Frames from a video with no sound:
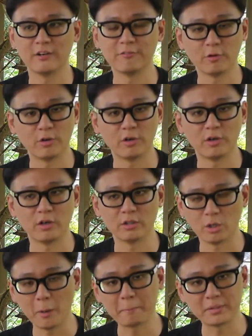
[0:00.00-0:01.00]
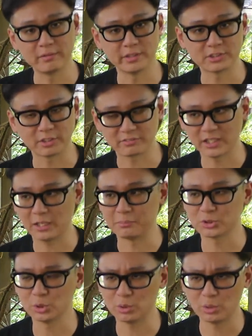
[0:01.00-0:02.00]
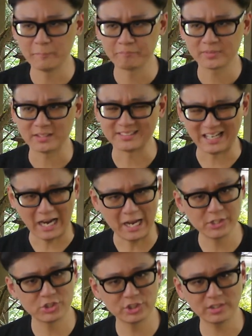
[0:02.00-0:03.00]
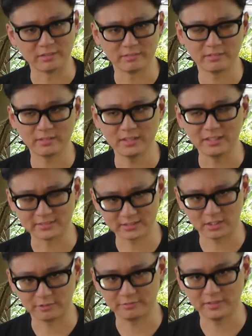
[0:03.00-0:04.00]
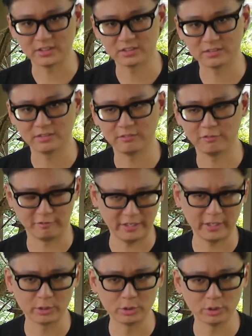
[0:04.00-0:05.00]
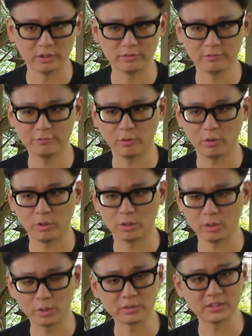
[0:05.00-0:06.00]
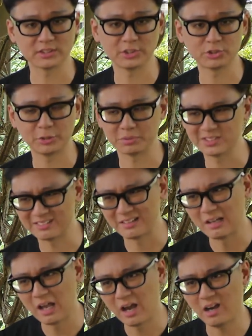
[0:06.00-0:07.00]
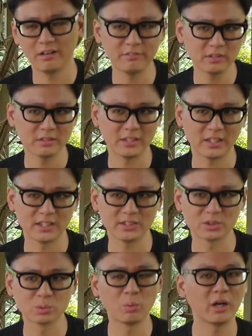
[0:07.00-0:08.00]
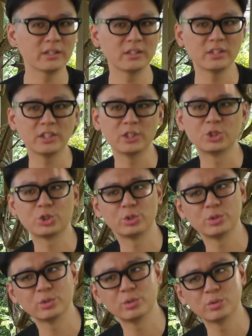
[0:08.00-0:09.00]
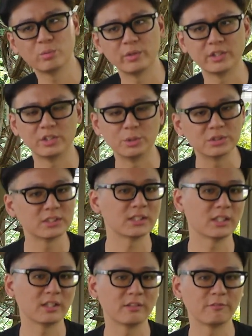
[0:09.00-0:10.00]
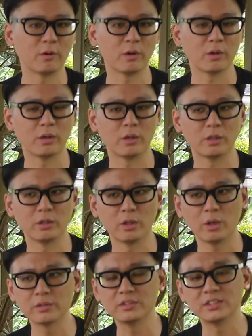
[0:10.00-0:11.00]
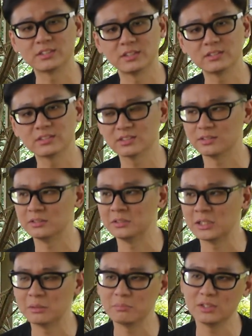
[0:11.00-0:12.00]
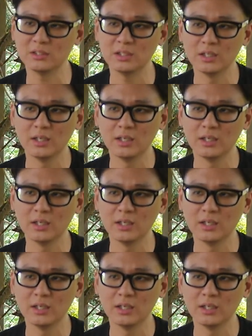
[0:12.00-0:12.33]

for long periods of time. So the engine itself is very good for long distance trips. However, there is one issue with using it for long distance, namely